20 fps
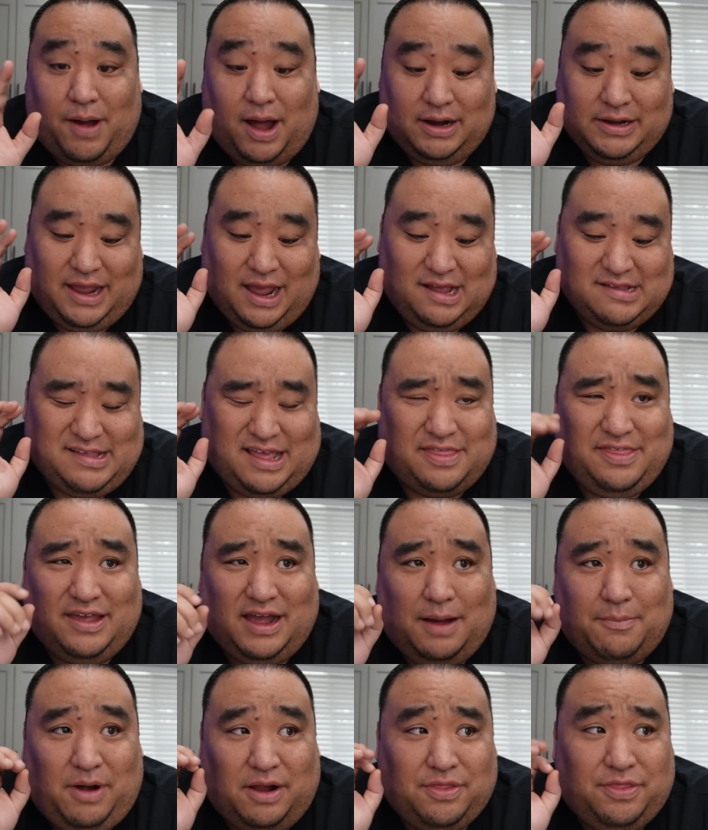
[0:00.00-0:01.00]
podcasts. I think
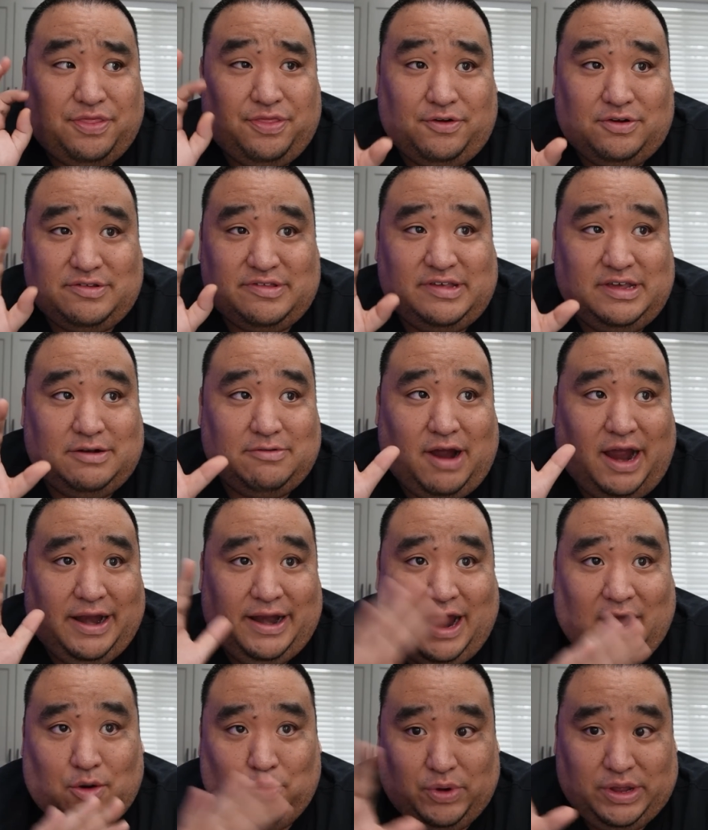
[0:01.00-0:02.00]
I'm on 13 right
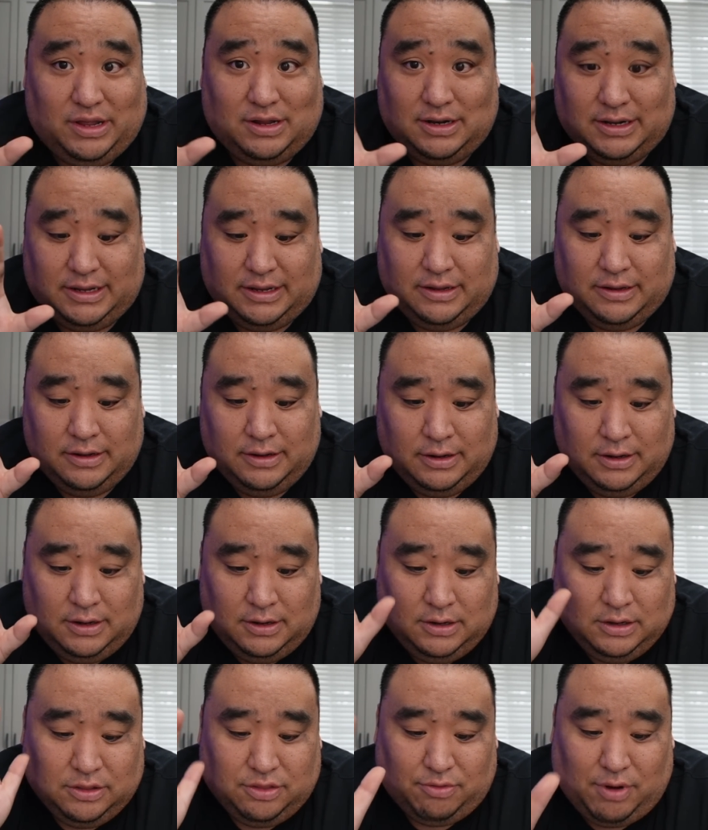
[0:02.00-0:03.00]
now weekly
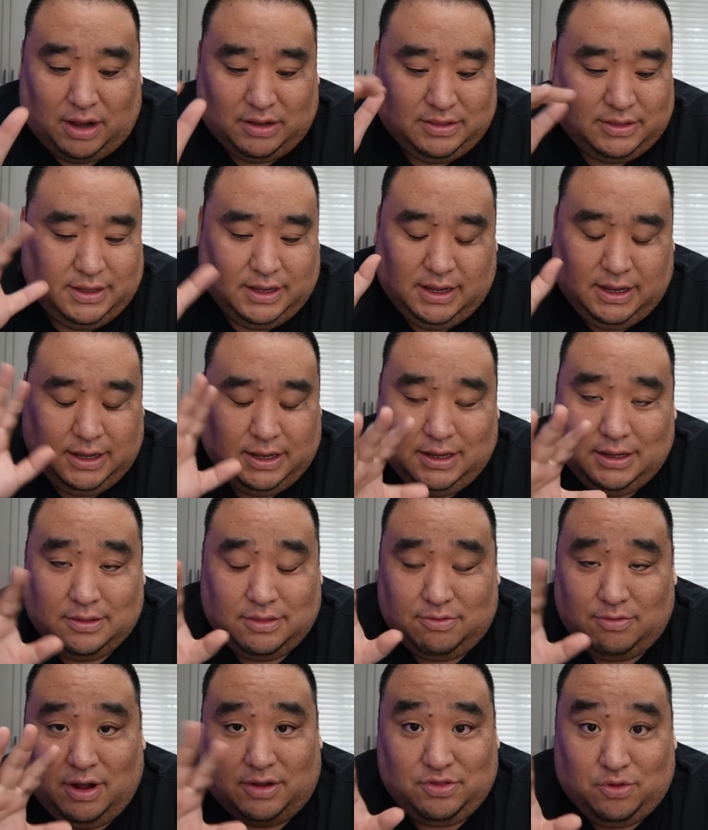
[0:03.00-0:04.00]
throughout the
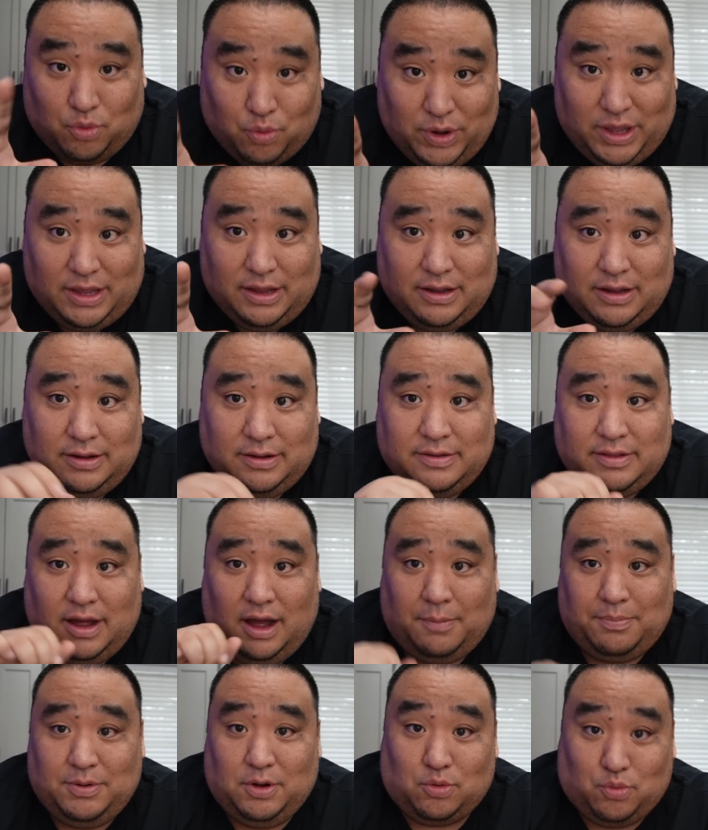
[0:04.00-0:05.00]
throughout the week, the
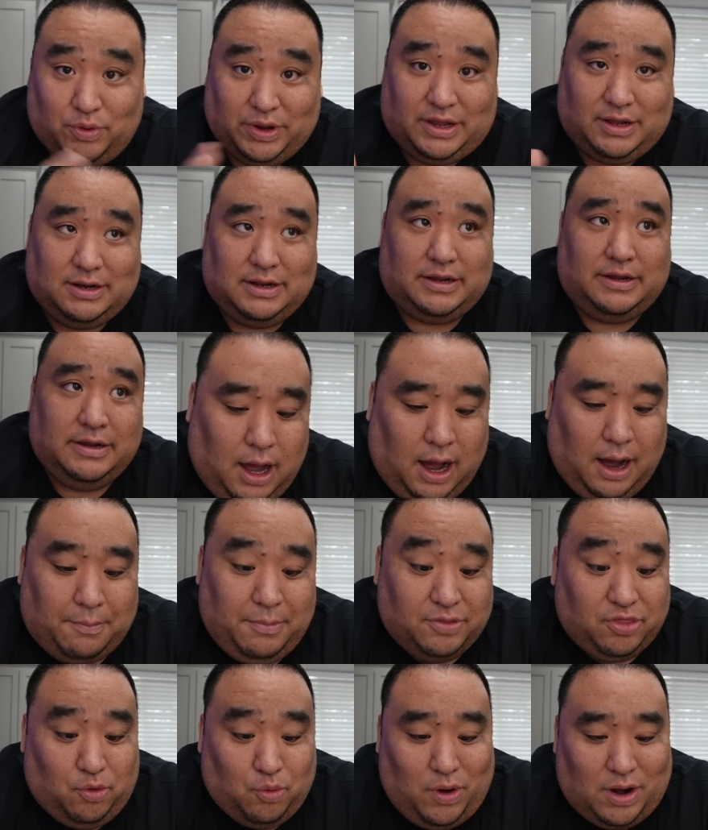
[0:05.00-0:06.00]
upload weekly. Um,
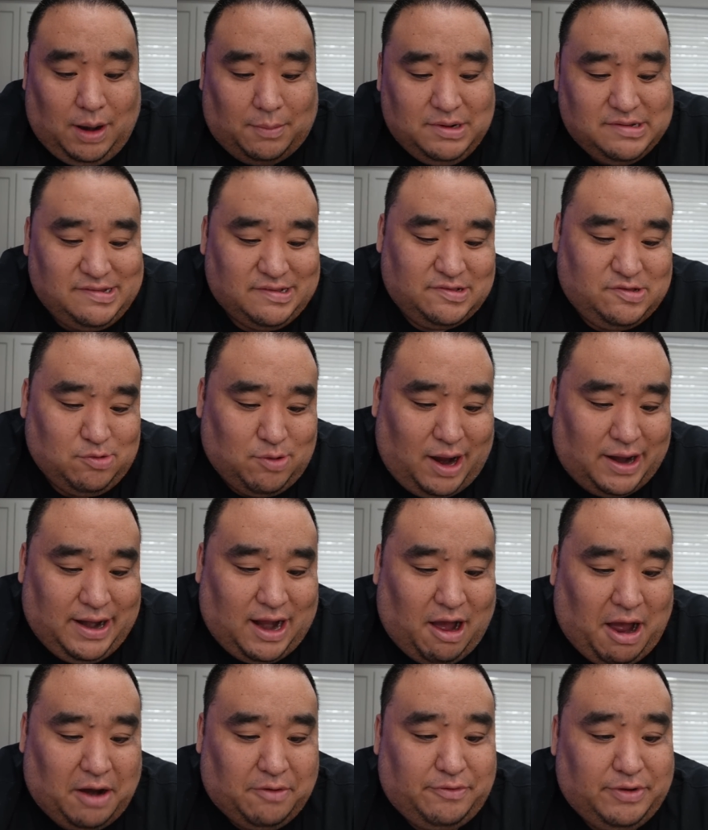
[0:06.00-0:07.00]
but the one I'm listening to right
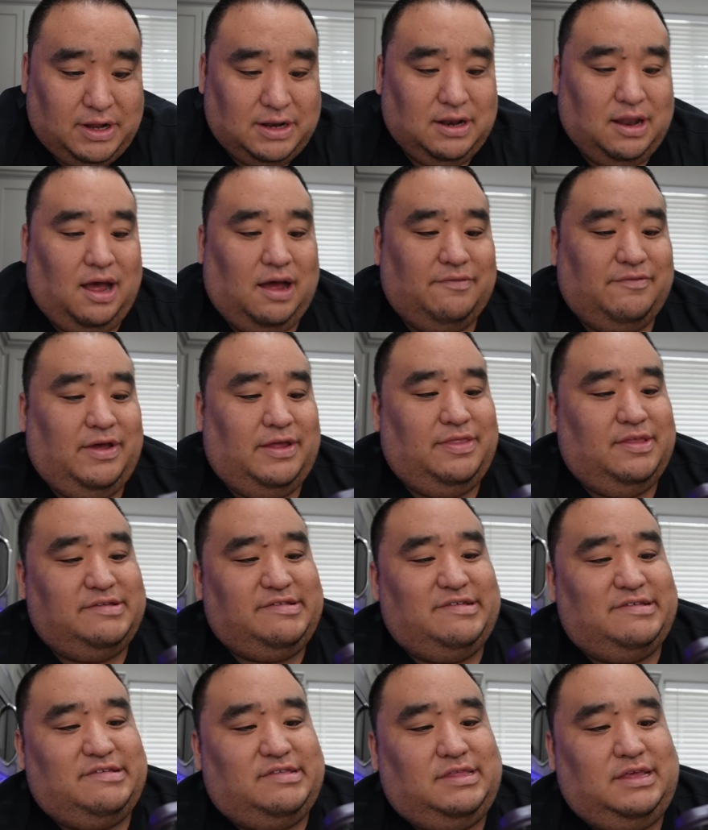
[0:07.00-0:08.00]
now I really love, and
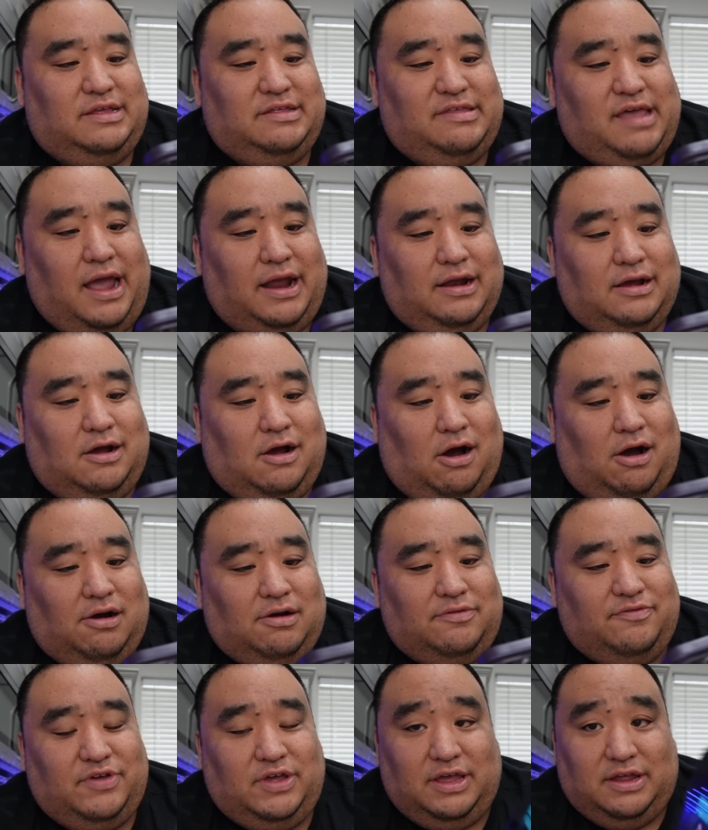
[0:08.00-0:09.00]
this is the Dana
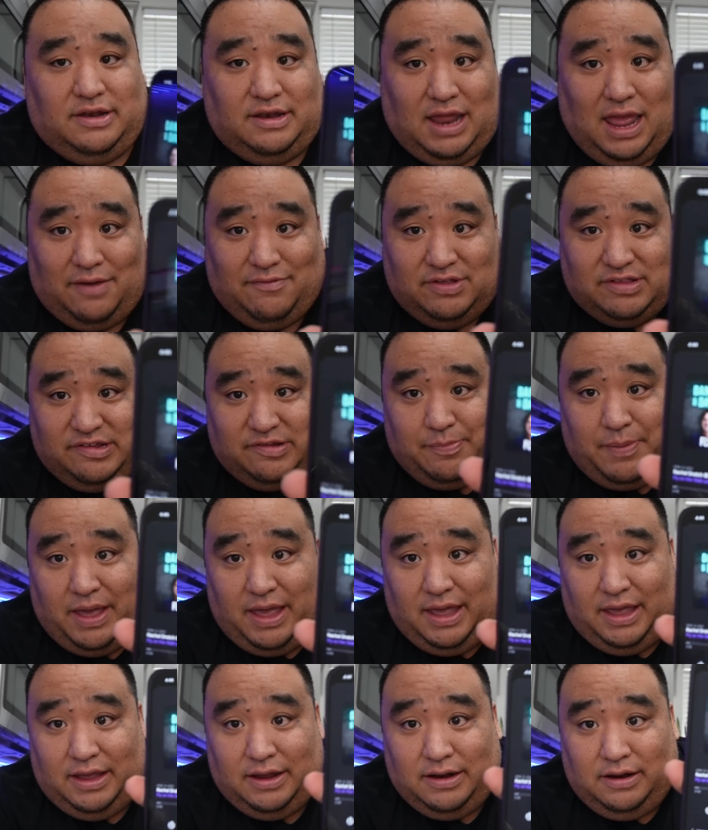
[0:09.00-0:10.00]
Carvey and David
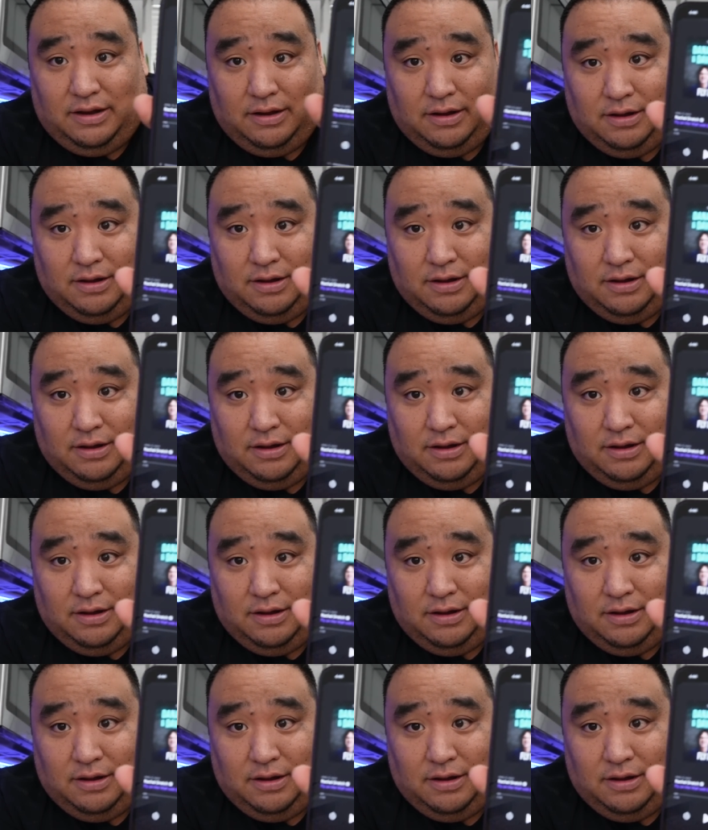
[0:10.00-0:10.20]
Spade